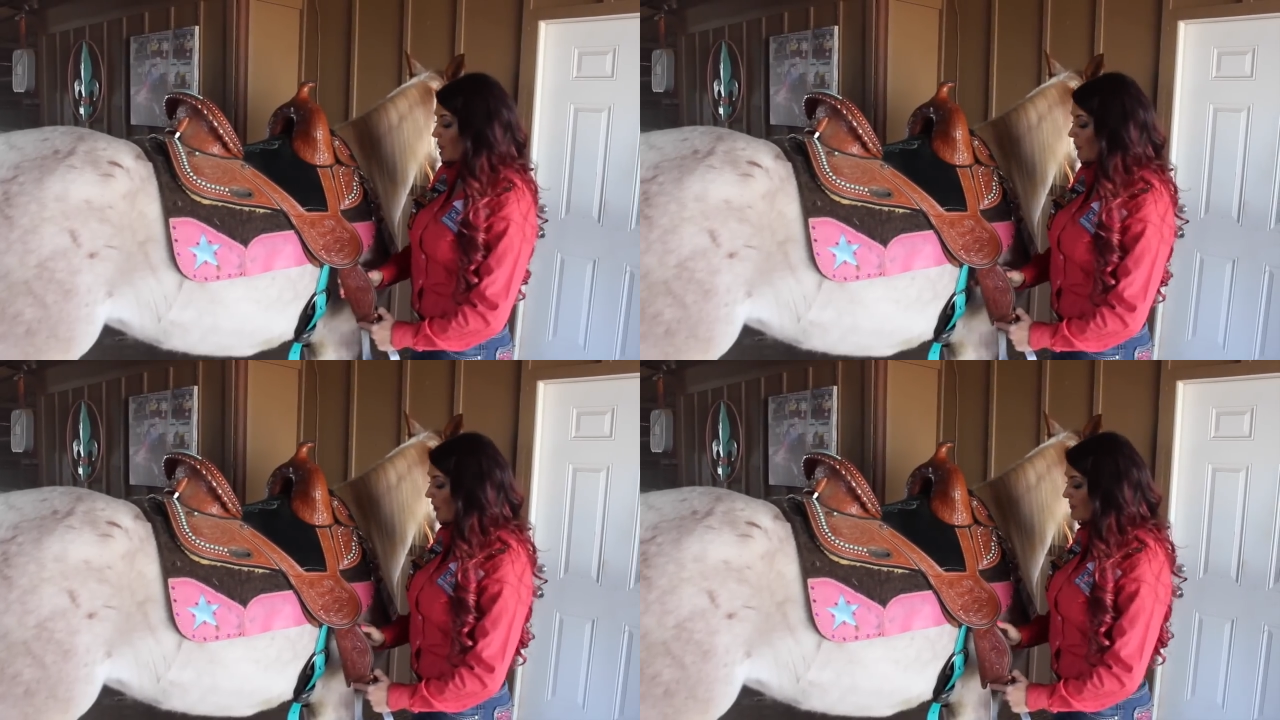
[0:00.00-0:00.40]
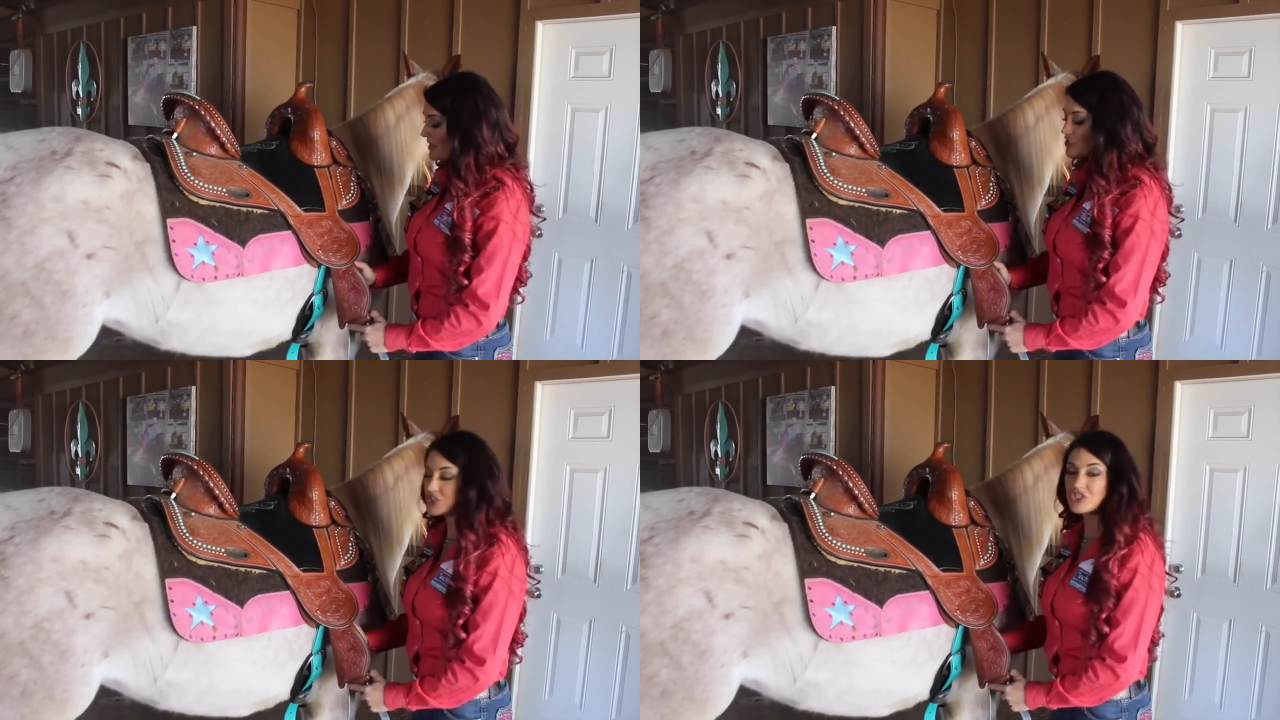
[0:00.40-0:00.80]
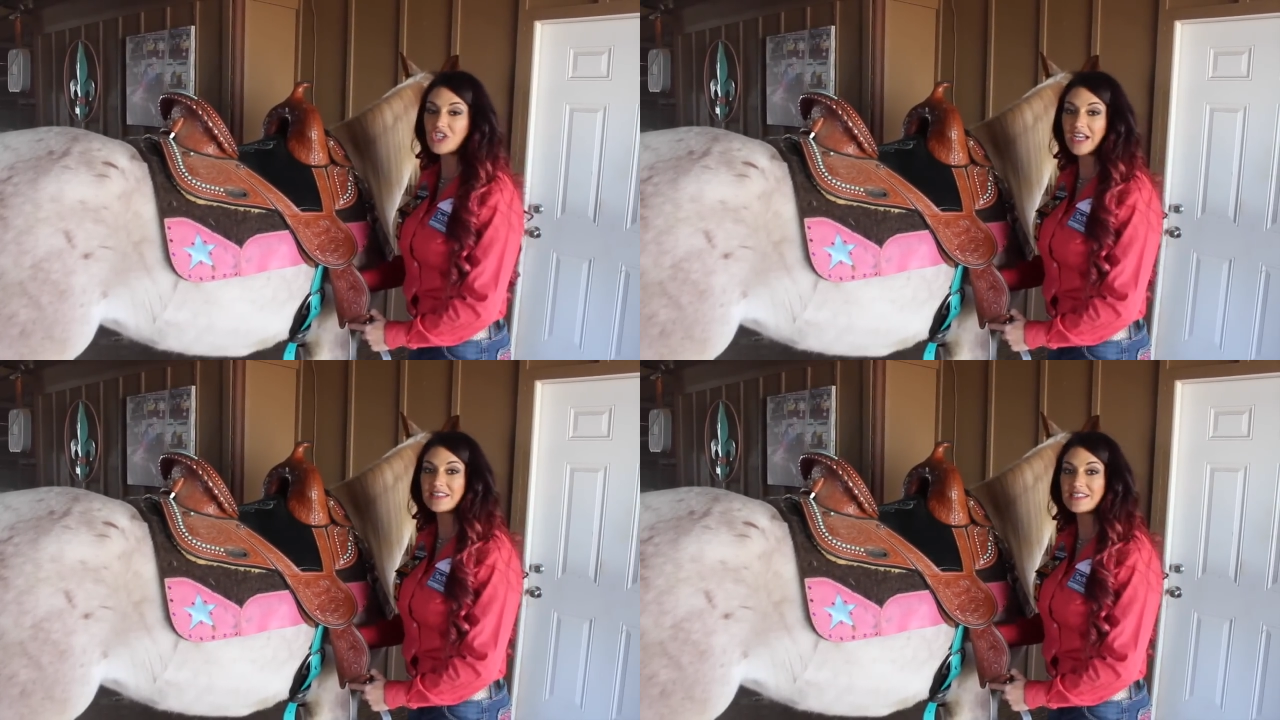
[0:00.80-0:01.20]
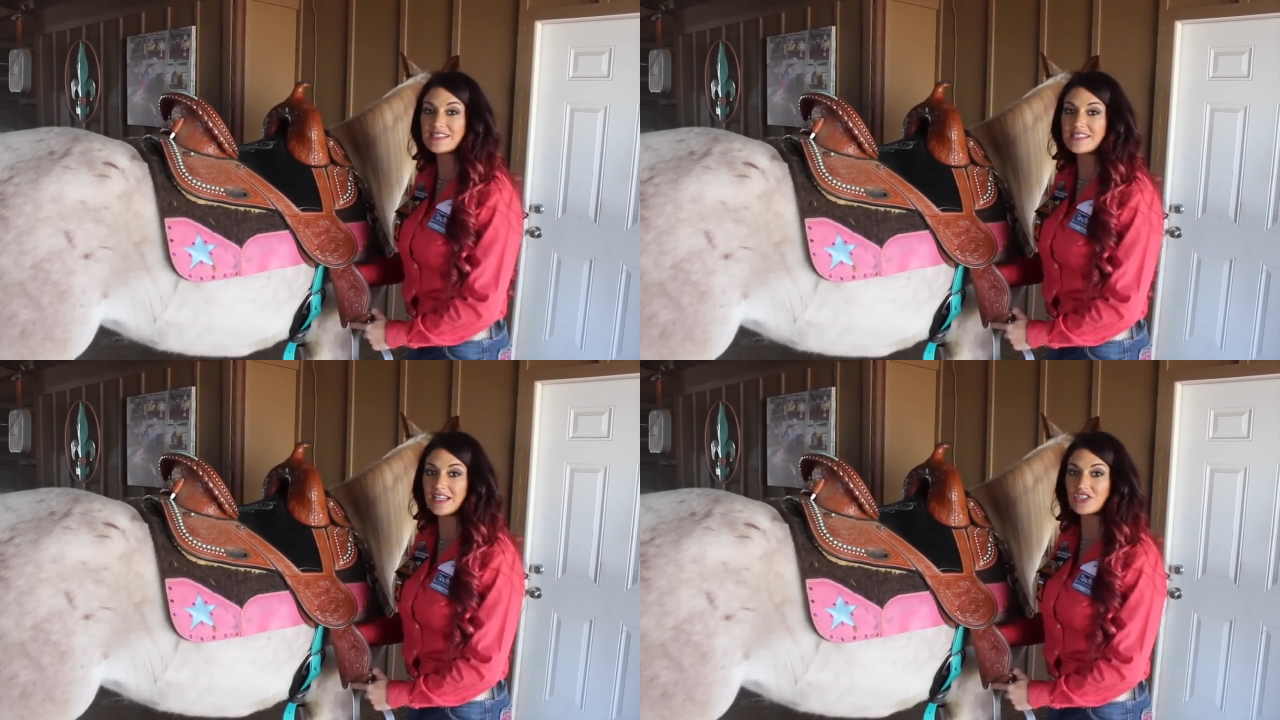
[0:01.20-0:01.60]
we want to make sure and check this
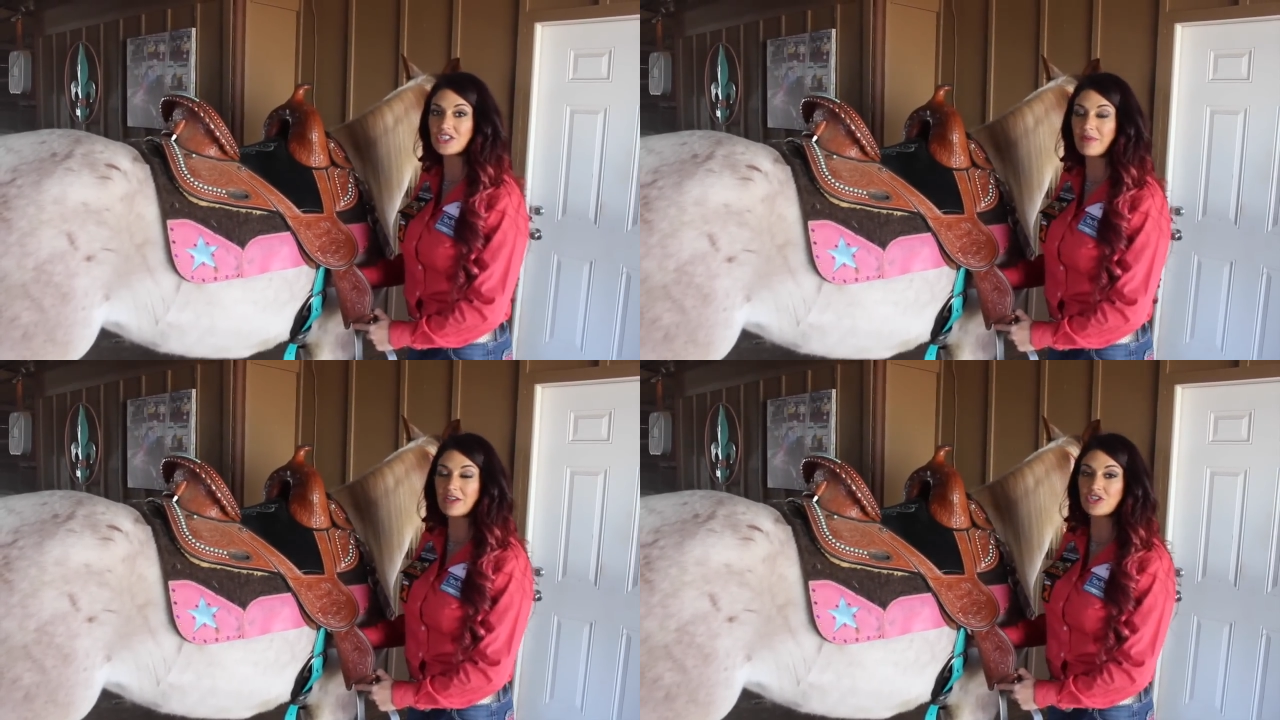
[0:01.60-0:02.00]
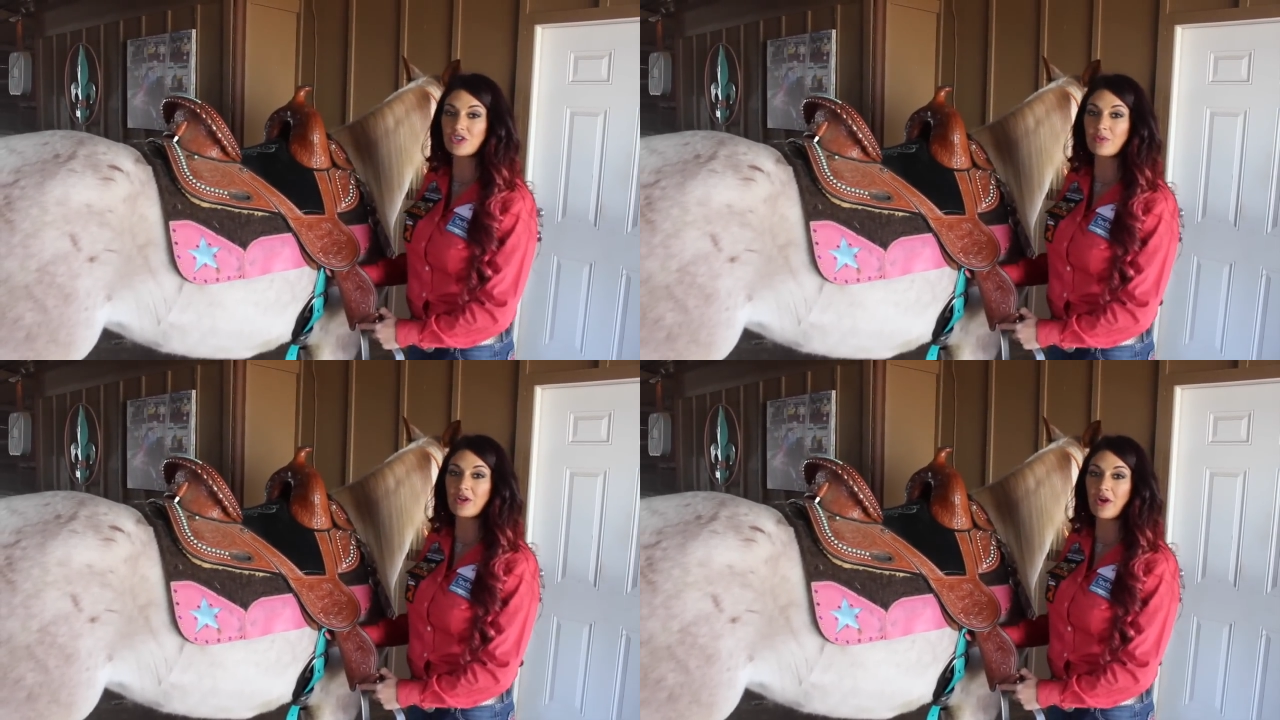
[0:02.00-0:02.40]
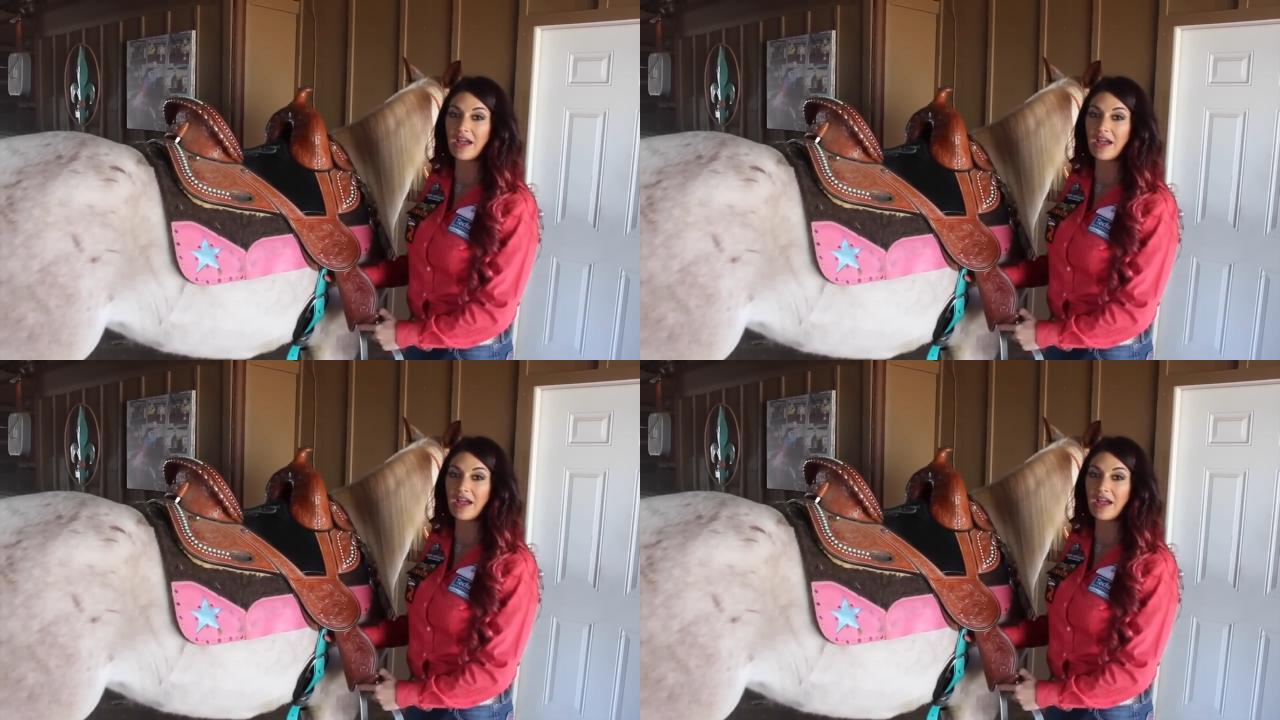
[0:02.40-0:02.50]
cinch to make sure that we don't